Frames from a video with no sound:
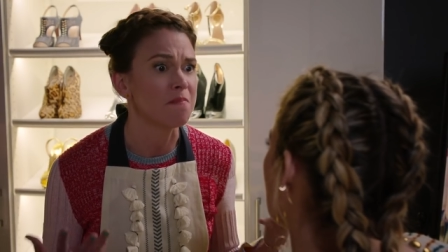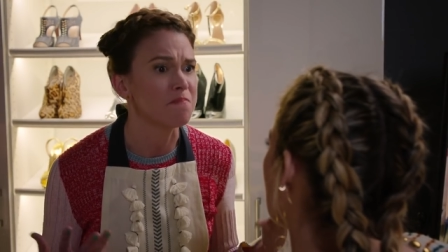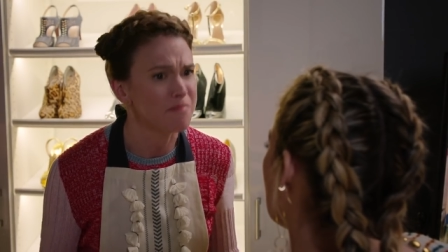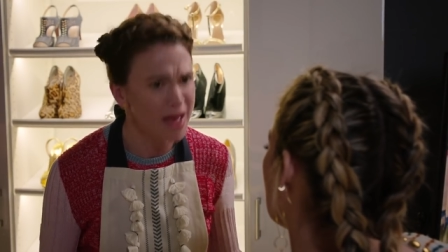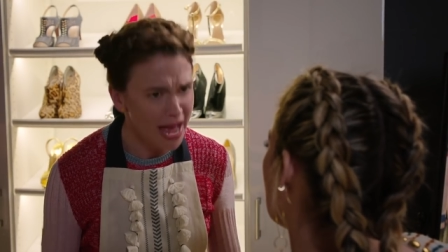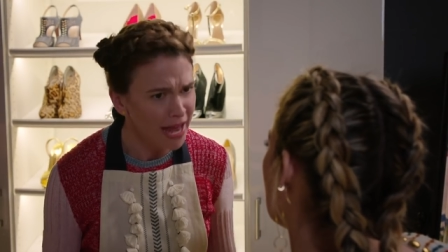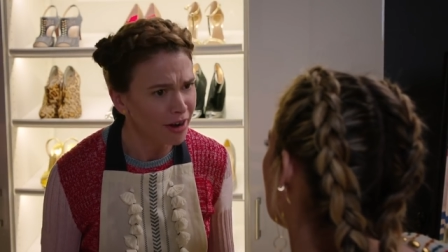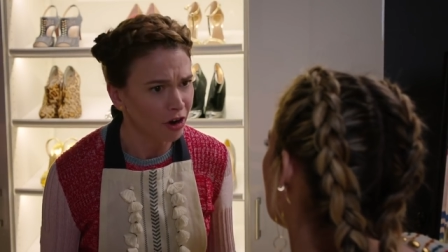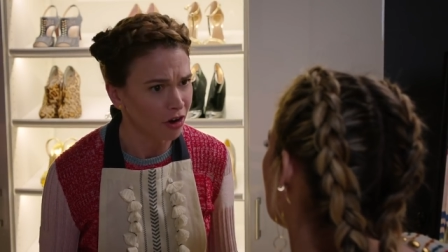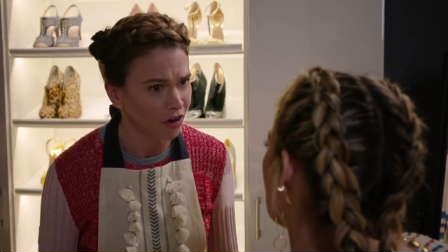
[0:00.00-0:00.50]

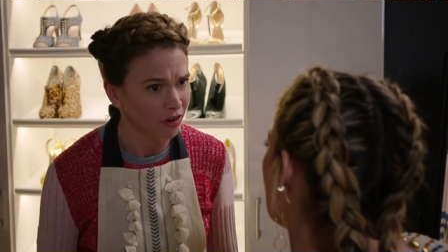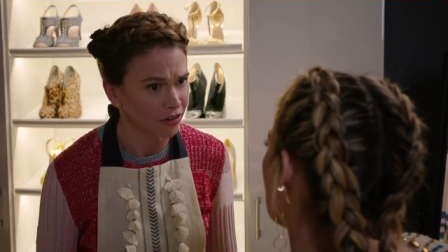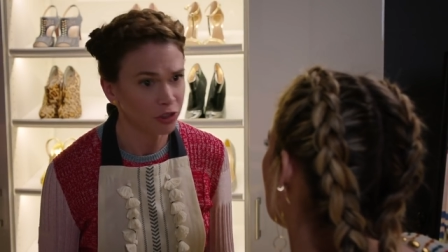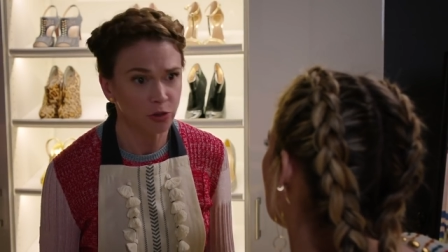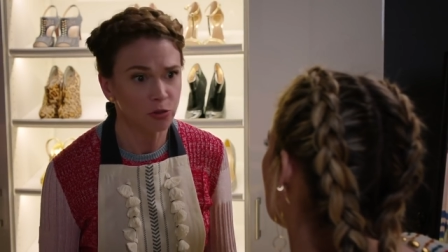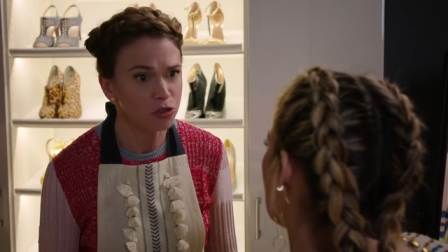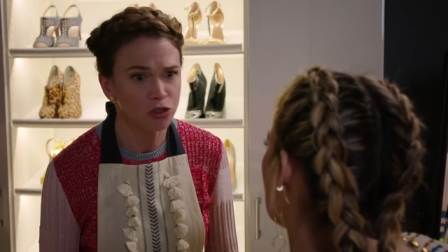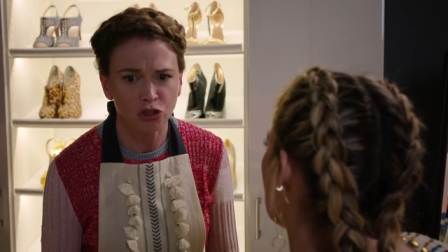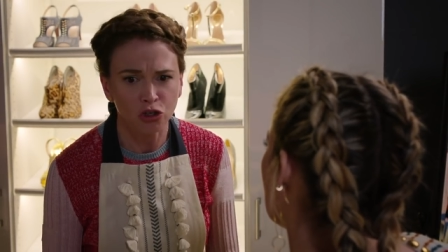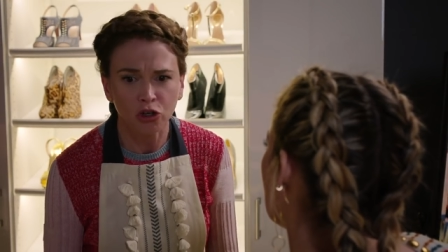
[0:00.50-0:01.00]
better.
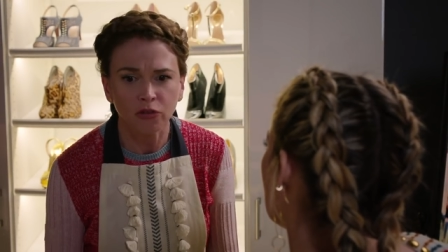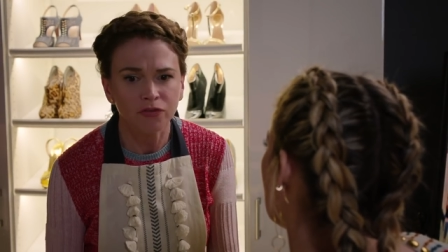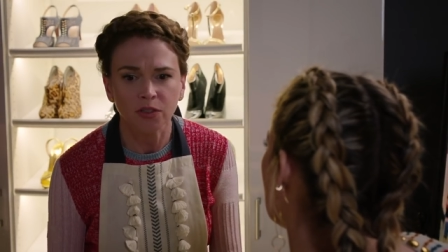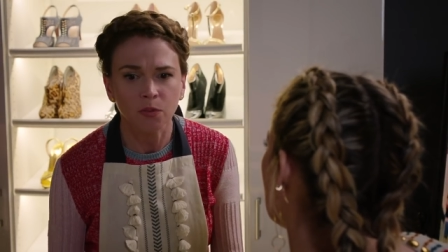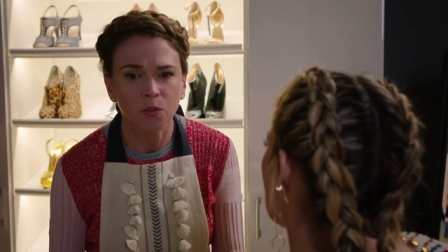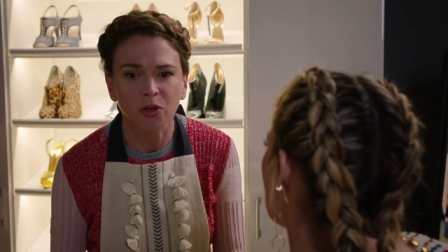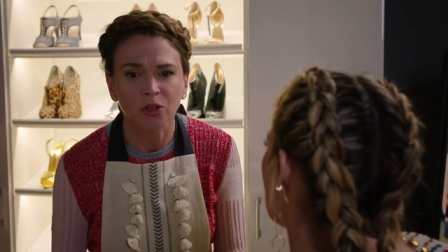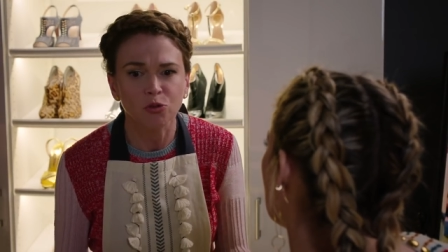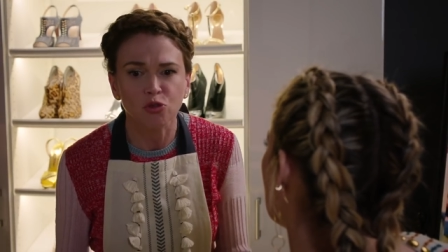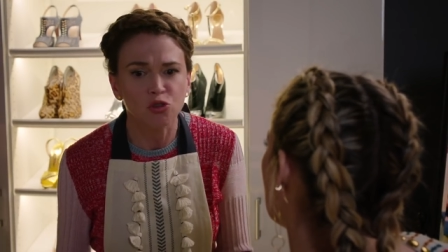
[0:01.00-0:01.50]
You deserve
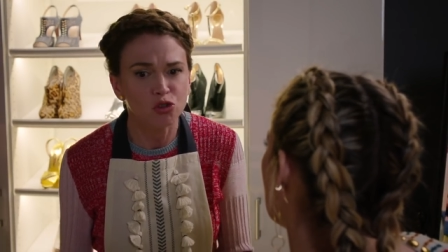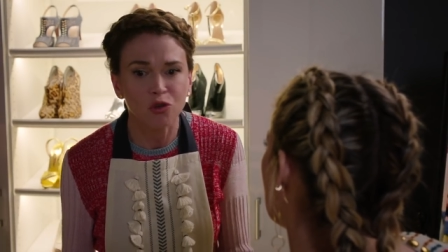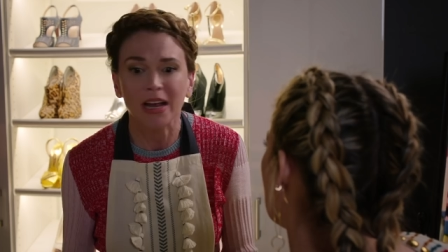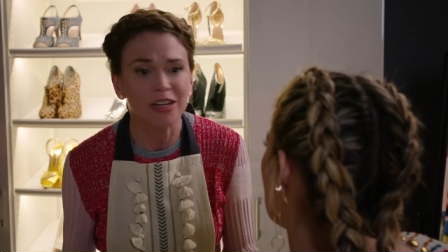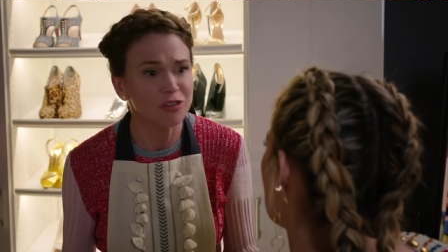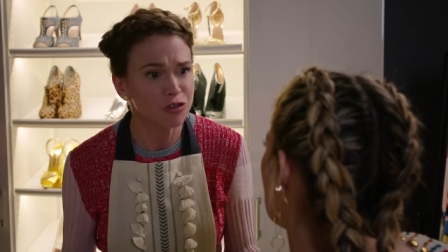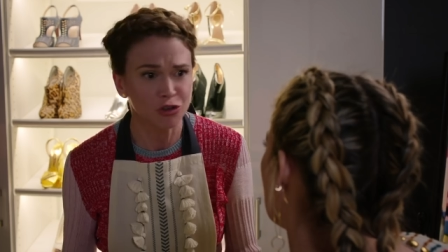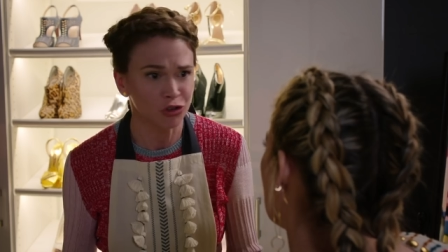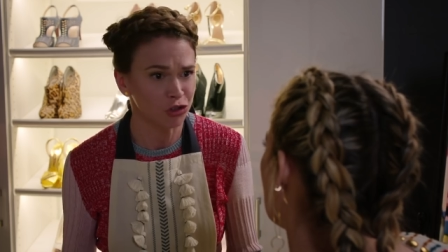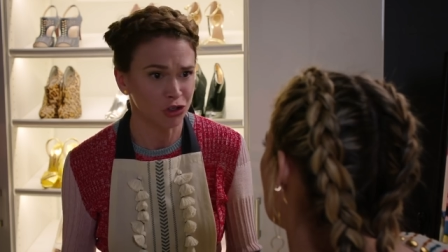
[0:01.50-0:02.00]
someone who
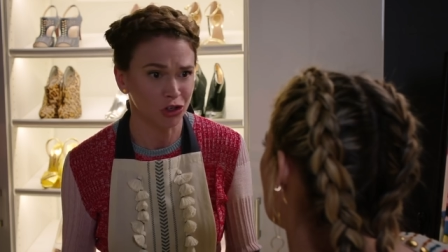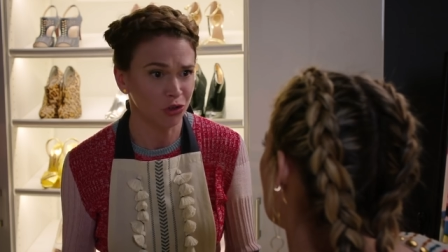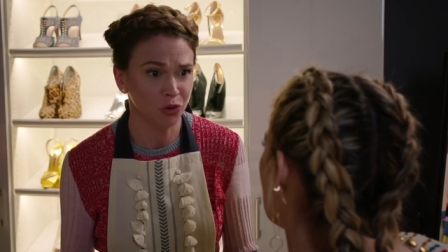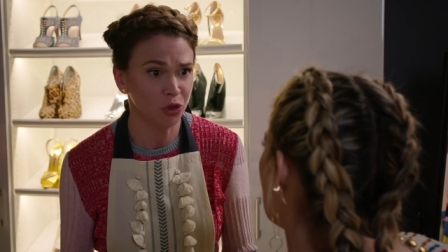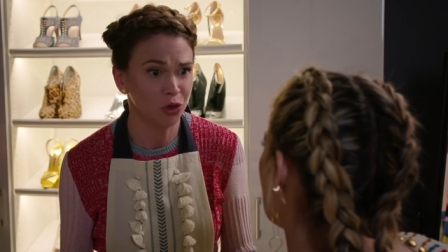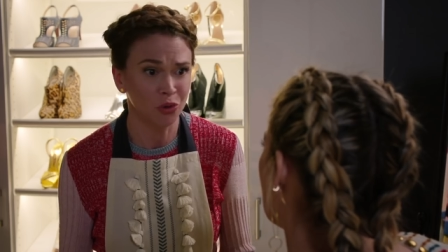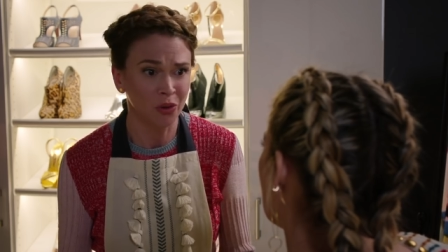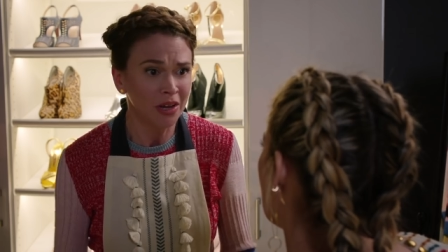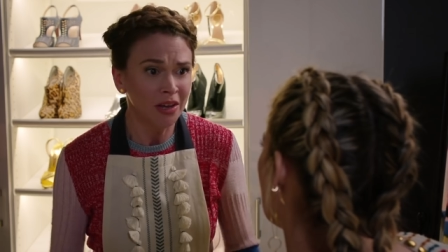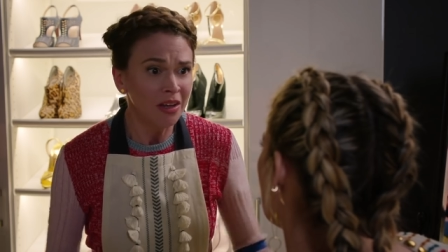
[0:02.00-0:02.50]
treasures you,
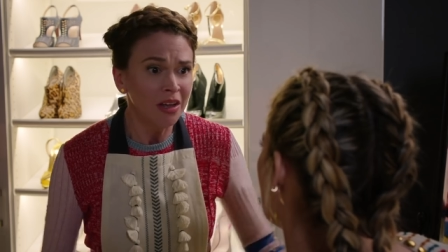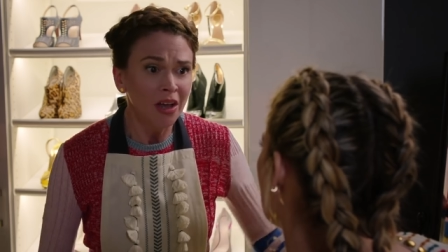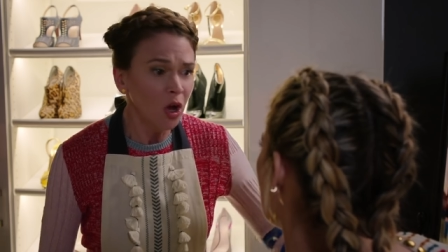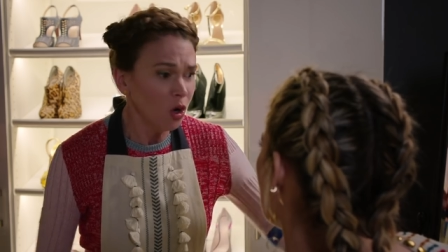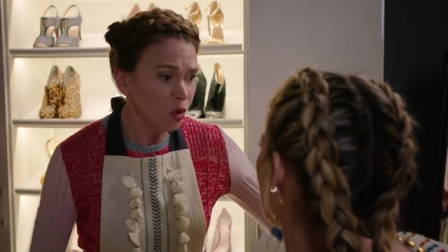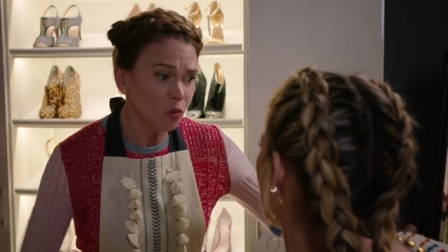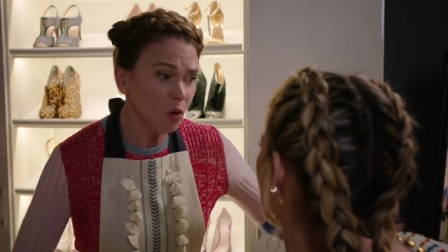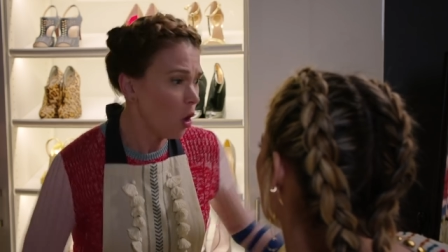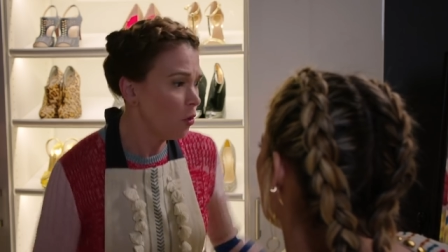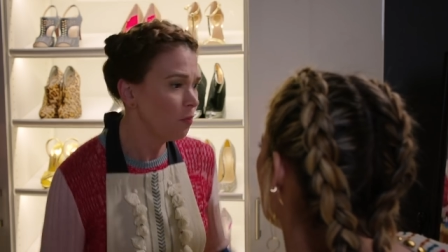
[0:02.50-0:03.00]
who
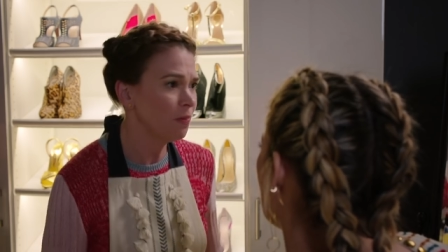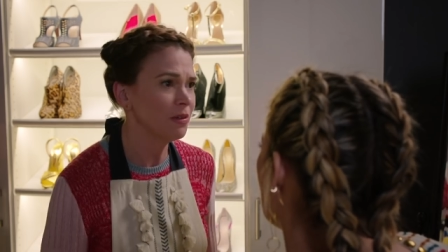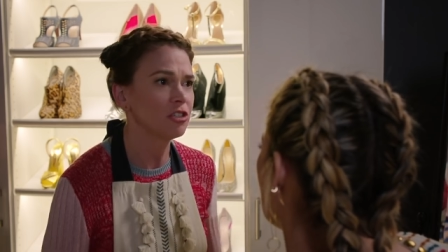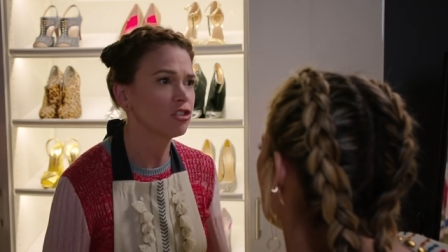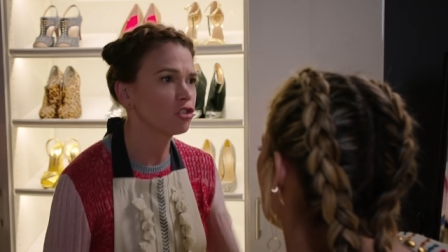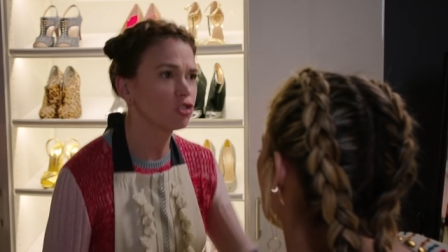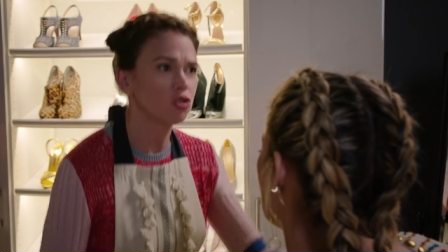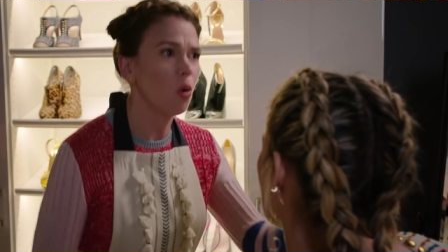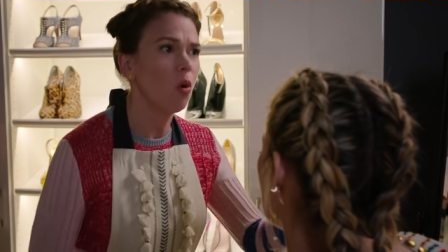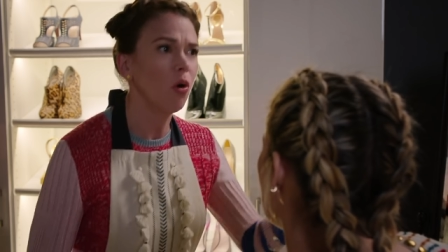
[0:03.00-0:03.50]
who
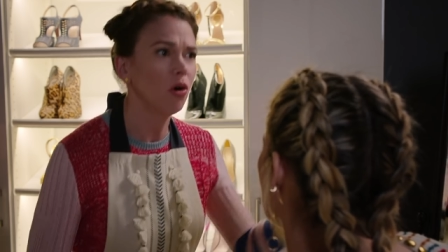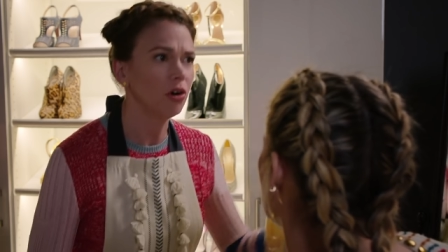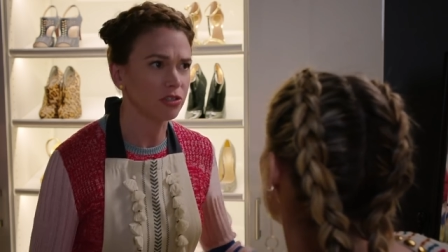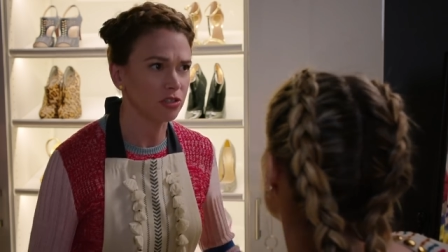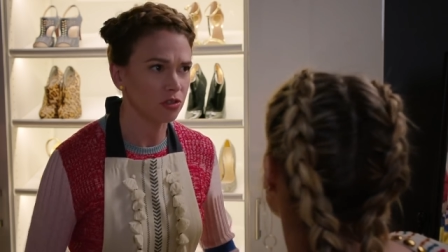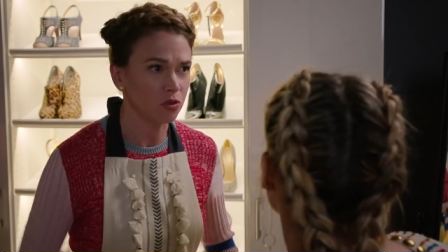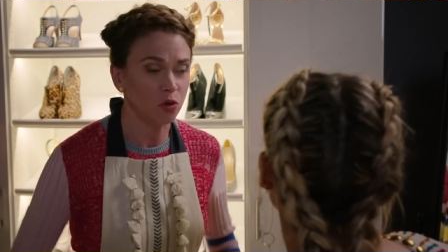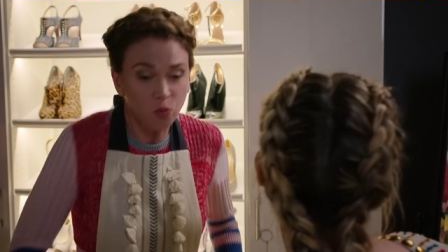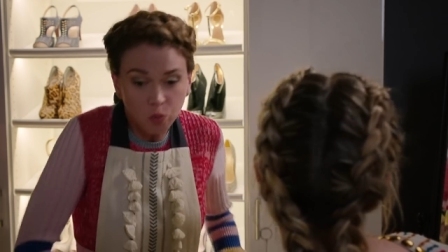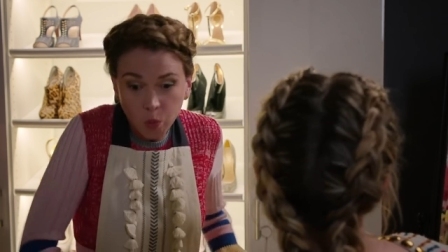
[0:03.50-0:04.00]
opens
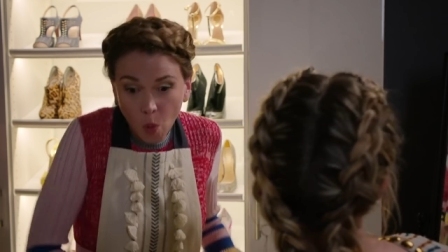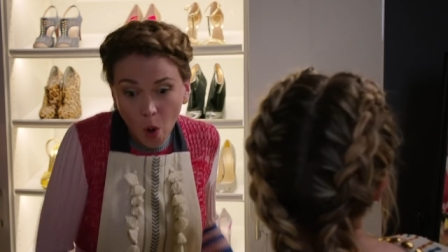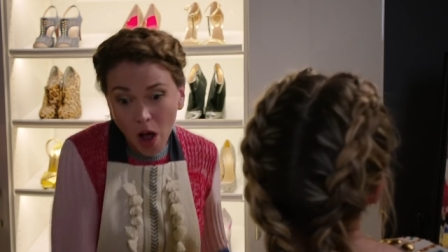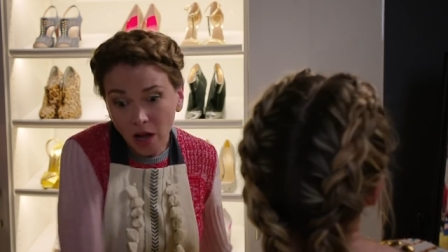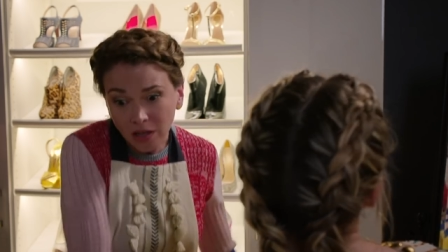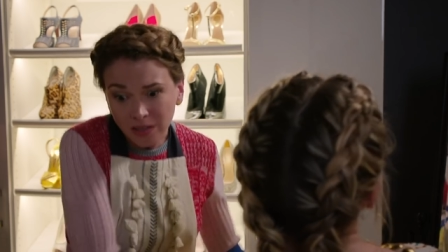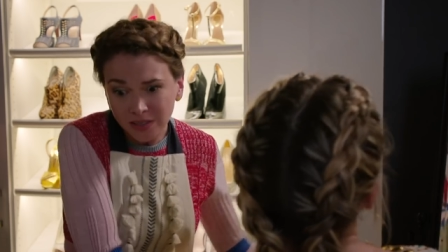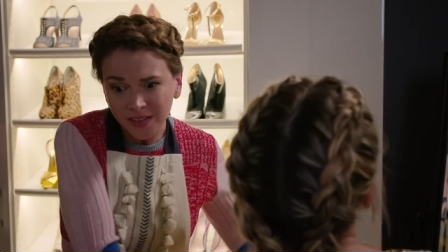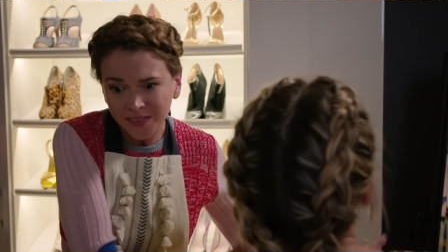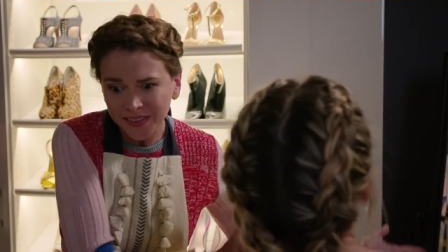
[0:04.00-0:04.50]
doors and who
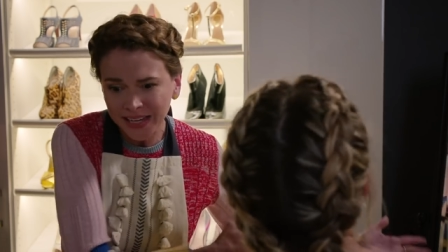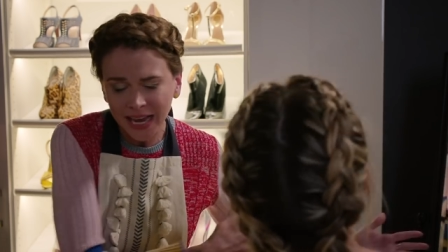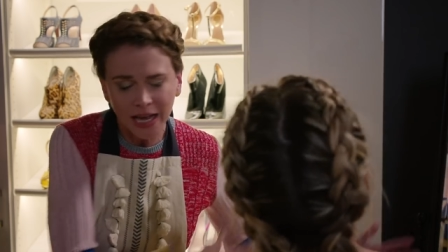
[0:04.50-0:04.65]
walks on the